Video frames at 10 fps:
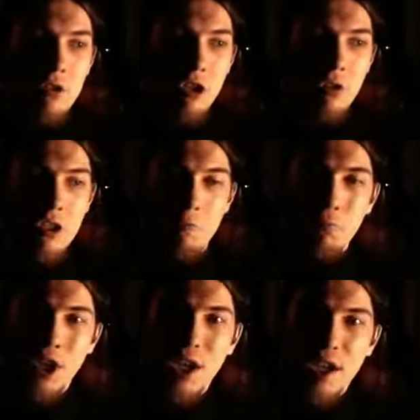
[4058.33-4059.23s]
choose to
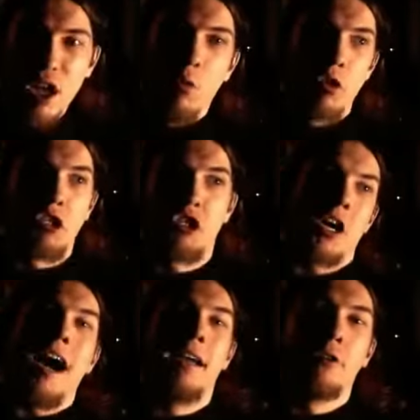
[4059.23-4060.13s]
be was
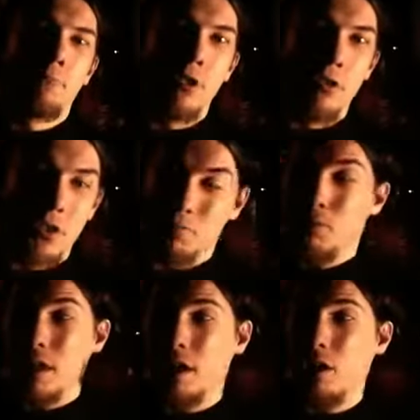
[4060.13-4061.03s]
child abuse. But
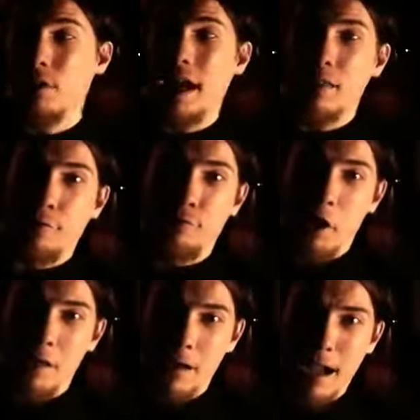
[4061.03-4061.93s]
we know that the
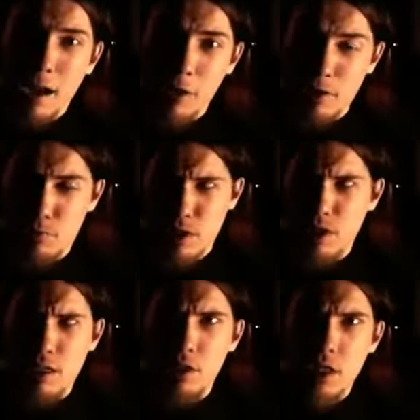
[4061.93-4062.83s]
fuck now because we
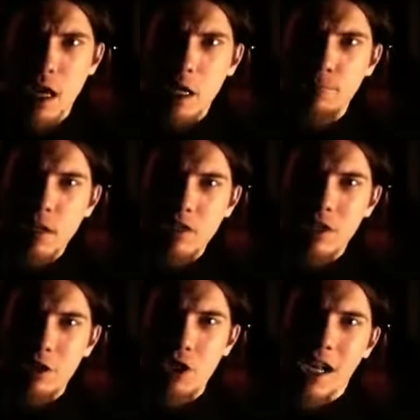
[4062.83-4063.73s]
see the side effects
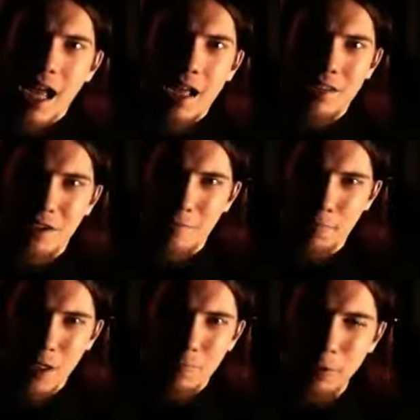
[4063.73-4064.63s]
that shit has on
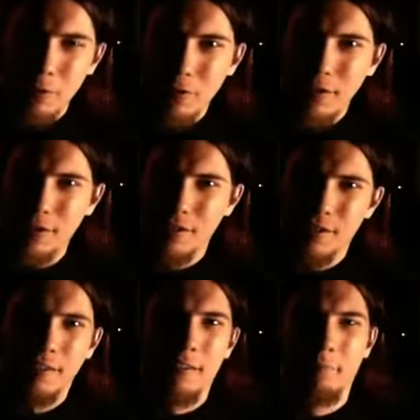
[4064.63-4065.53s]
people.
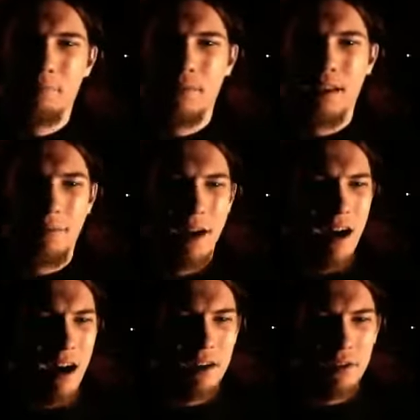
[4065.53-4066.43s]
Come on,